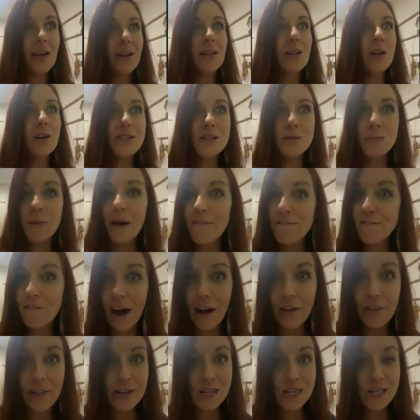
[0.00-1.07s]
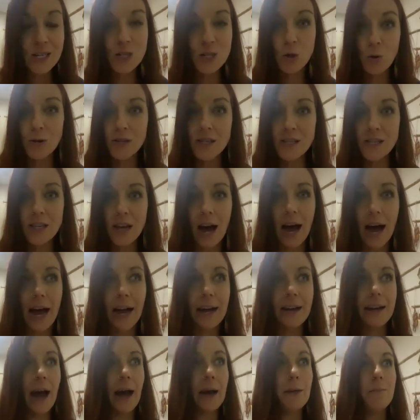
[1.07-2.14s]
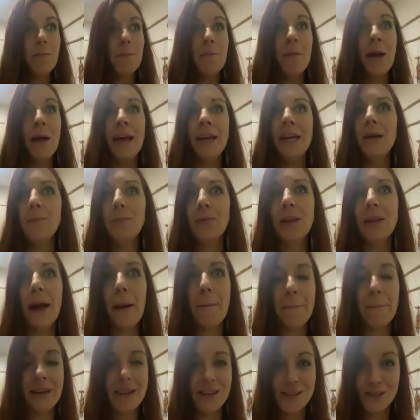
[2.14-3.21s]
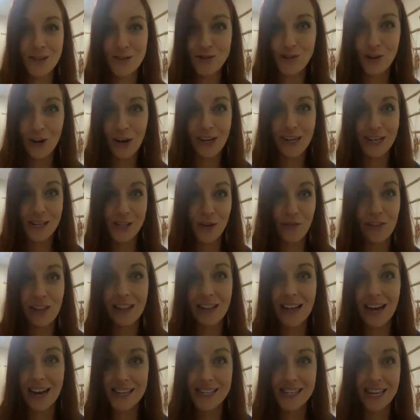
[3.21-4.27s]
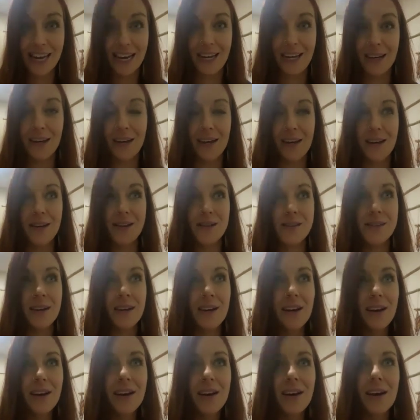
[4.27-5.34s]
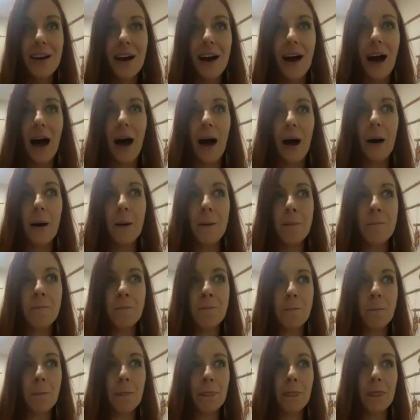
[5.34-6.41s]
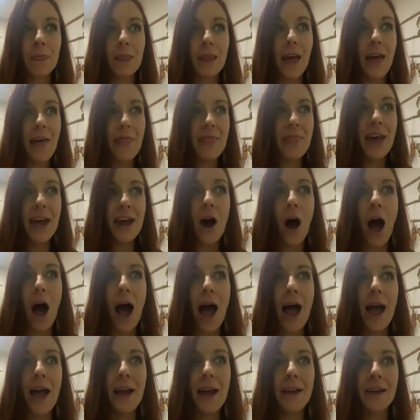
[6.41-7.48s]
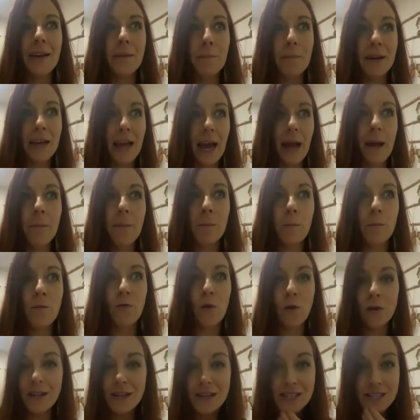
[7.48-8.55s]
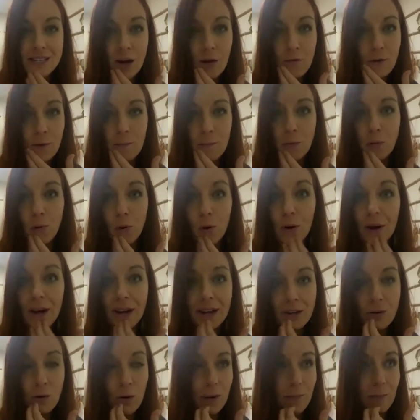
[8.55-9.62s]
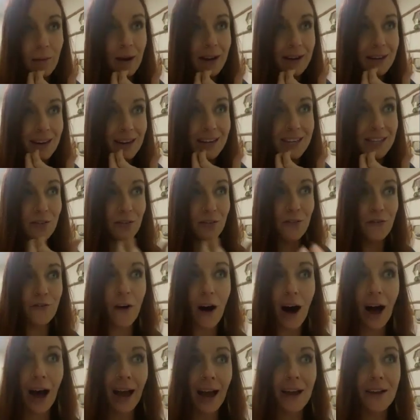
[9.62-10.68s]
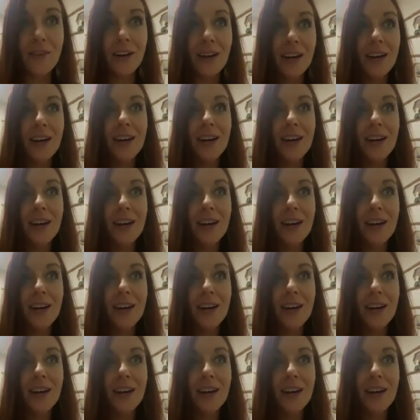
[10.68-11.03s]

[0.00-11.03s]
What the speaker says: lost my father to suicide, had many plant medicine journeys over the last 8 years. And then I became fully self-employed, quit my 9 to 5,